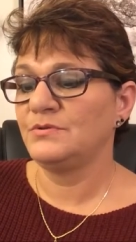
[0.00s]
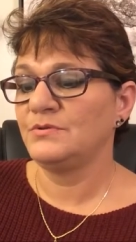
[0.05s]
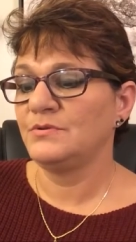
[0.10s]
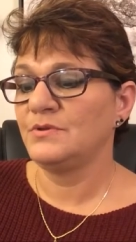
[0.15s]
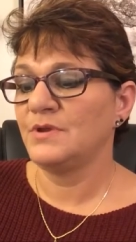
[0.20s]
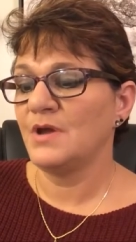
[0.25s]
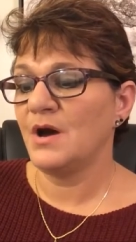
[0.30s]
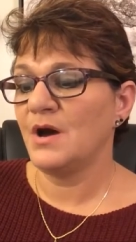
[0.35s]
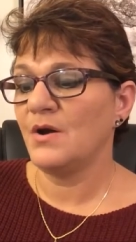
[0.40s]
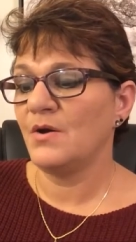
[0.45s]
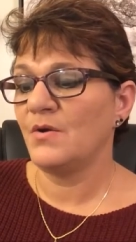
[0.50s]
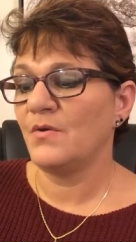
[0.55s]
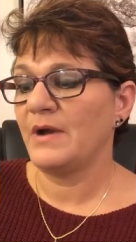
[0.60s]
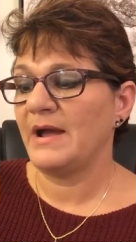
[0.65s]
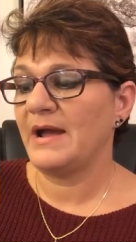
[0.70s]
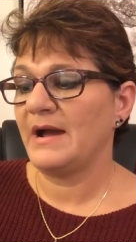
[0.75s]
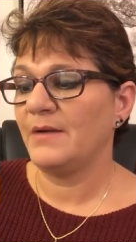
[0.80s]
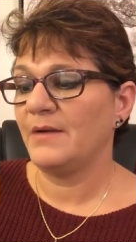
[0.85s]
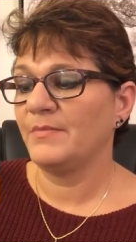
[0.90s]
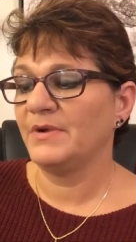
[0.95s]
know
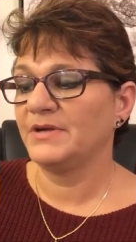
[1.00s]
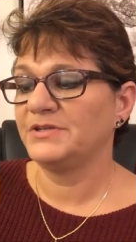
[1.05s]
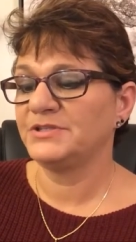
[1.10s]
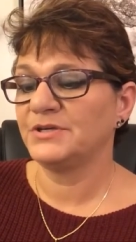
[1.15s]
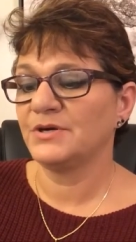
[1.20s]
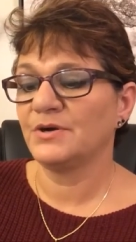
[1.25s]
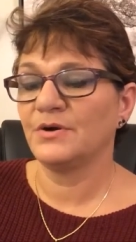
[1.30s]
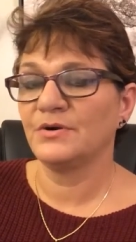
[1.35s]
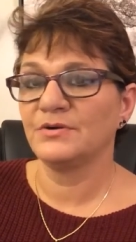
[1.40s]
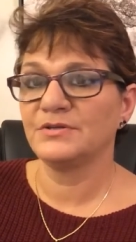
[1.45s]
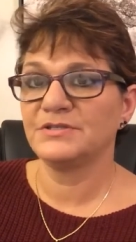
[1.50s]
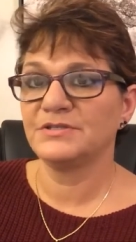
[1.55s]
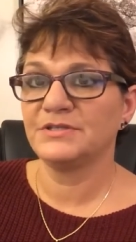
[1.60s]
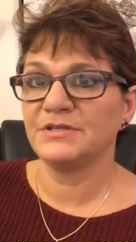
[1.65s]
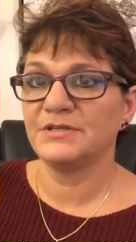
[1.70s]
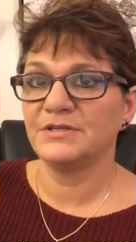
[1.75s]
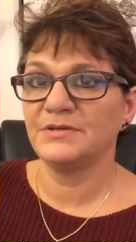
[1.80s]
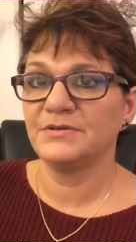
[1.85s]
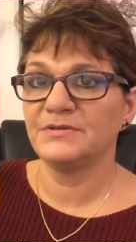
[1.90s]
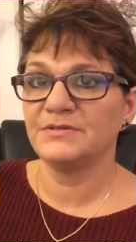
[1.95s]
how much it hurts
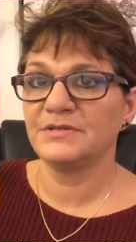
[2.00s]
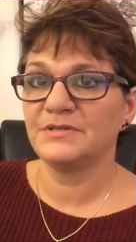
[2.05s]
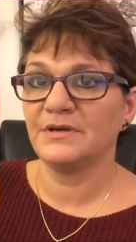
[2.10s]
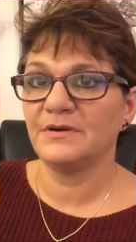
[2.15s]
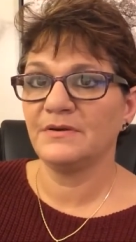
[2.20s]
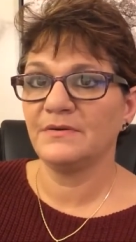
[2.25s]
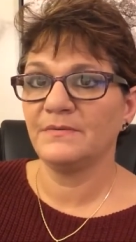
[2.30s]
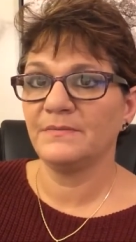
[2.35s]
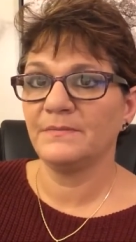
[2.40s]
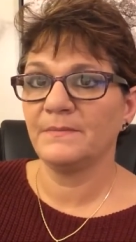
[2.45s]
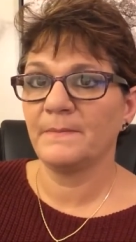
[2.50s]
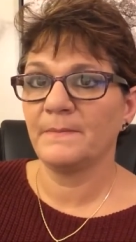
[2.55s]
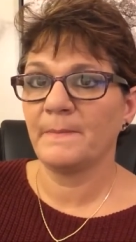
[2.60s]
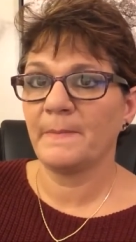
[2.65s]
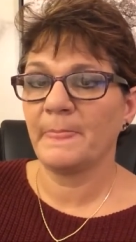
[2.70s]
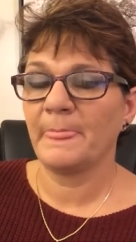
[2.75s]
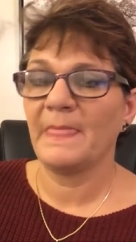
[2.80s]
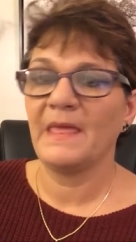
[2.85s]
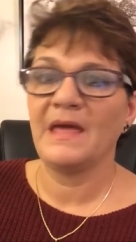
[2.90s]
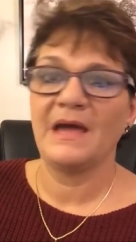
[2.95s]
to do so?
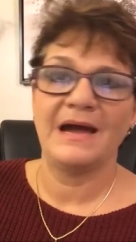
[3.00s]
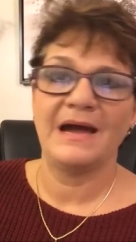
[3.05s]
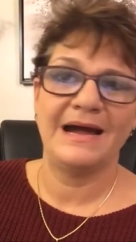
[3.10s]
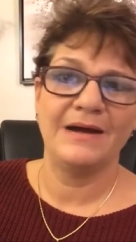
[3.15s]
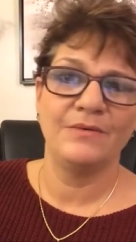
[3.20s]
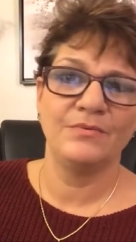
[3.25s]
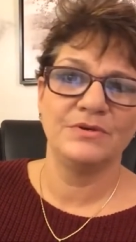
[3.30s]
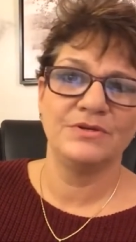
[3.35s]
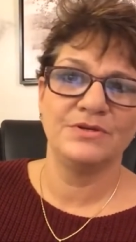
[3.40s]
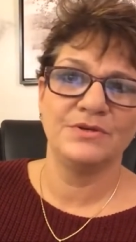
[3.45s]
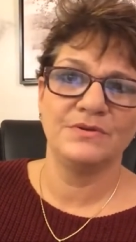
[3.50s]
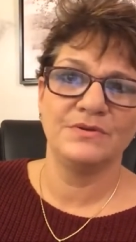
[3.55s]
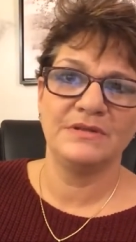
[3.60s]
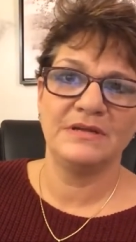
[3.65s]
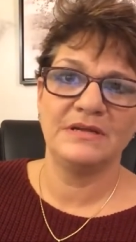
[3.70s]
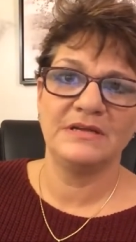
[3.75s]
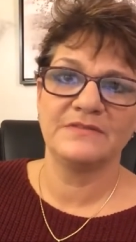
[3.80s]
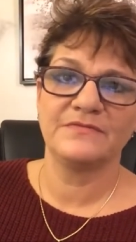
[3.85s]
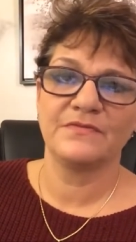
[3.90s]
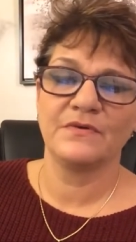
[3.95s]
I would do
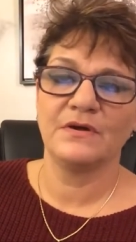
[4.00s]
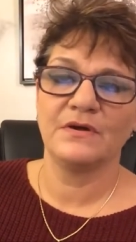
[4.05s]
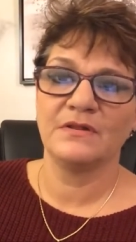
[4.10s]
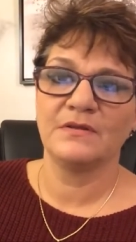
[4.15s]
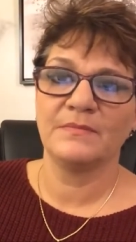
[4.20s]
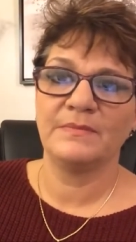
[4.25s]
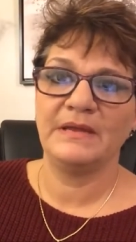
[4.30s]
things for other